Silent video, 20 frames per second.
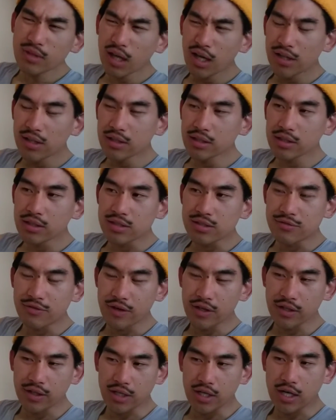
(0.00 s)
I think it's
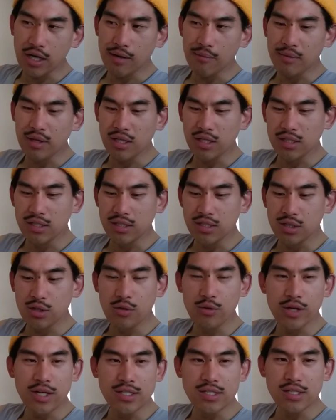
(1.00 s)
fairly common in the
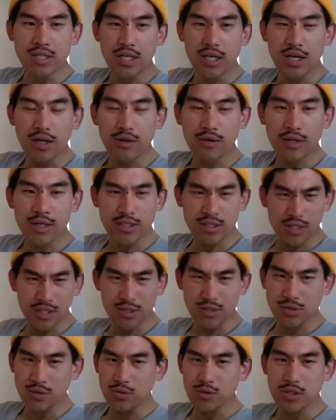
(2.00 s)
U.S. now at like
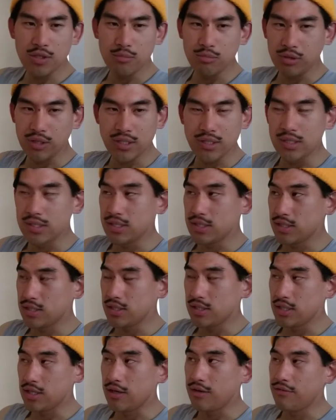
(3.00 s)
sushi places and
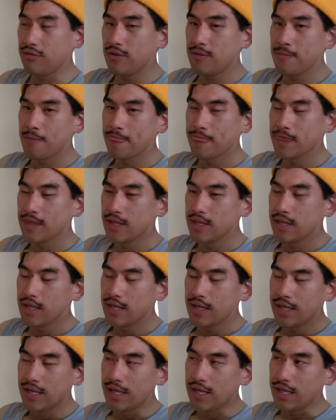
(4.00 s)
stuff
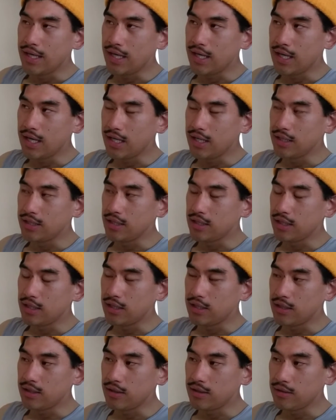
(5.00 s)
and
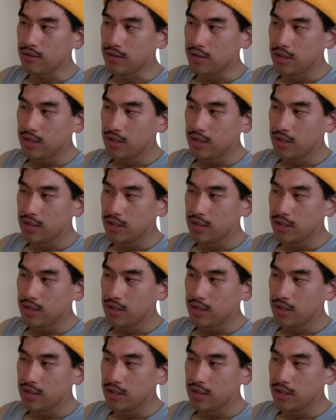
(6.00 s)
uh,